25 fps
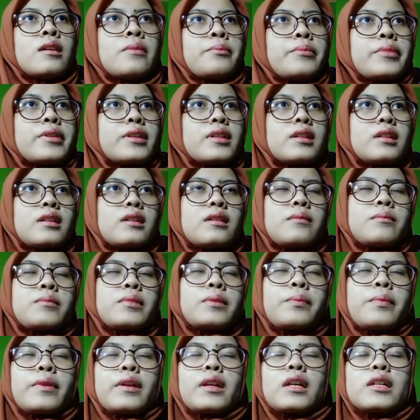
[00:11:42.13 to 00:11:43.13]

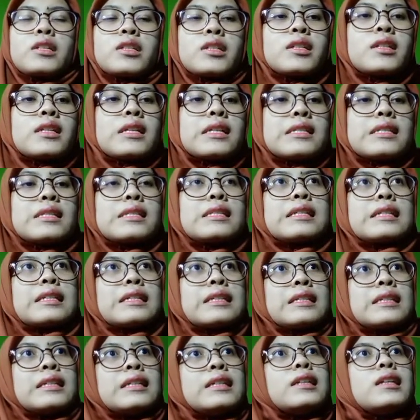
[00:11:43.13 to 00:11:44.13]
preparation is the
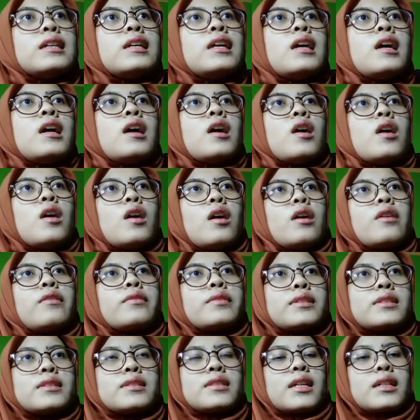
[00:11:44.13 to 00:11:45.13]
key of
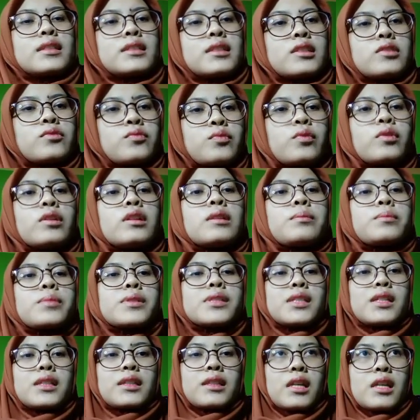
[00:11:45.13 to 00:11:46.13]
the successful
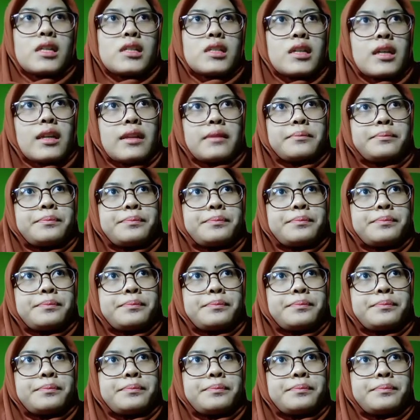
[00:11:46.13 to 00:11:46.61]
presentation.